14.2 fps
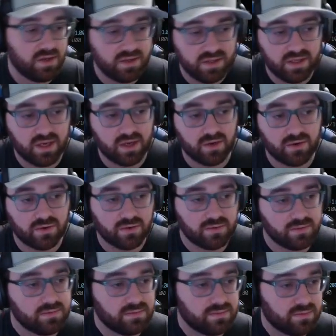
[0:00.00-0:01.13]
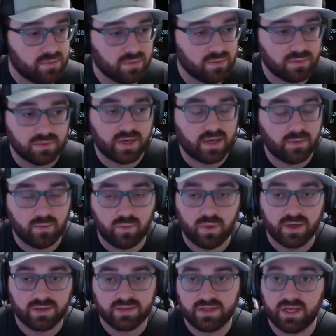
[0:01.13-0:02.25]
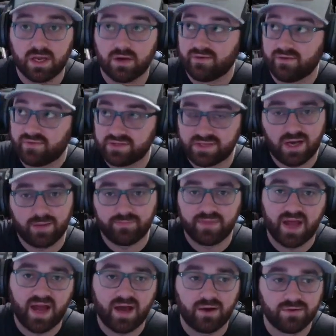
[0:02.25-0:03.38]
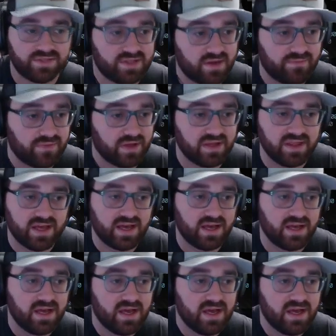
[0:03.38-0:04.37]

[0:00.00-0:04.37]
if it's up, down, stuff like that.